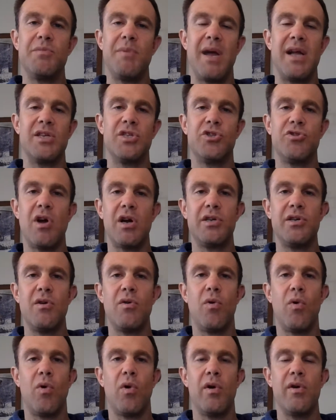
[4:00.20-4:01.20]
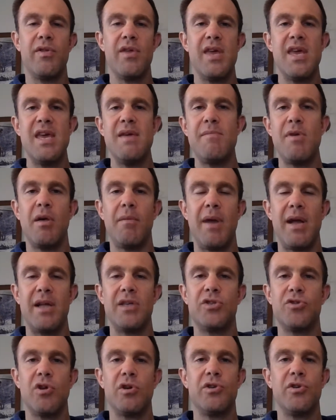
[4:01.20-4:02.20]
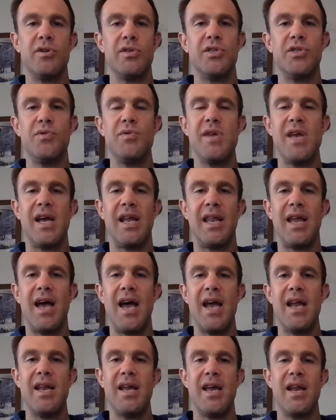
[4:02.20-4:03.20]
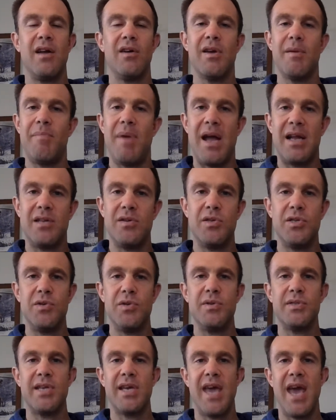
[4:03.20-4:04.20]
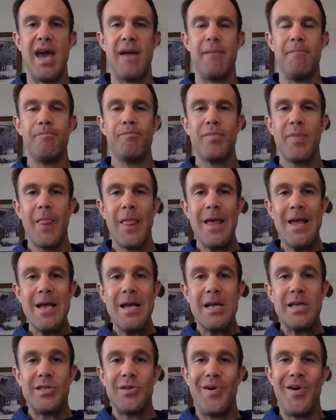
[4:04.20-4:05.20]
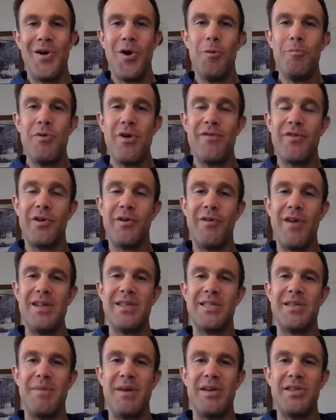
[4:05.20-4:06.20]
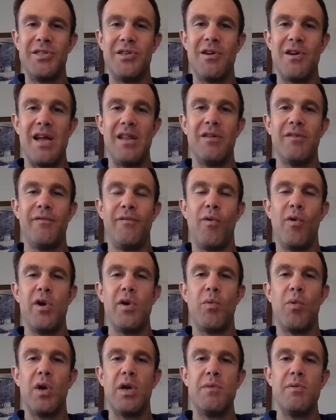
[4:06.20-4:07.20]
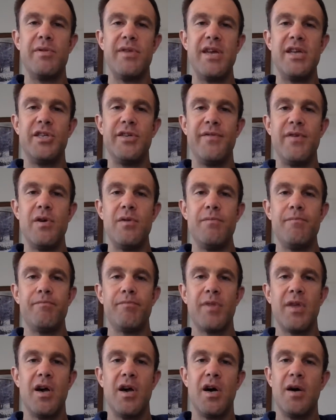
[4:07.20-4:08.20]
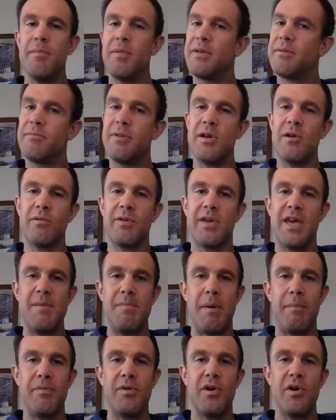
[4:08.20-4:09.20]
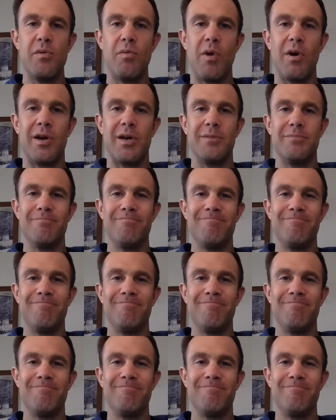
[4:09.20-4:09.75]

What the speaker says: my instructor or the email my instructor in SUNY Online, and I'll get back to you as soon as I can. So I hope you have a great semester. I look forward to working with each of you, and keep up the good work.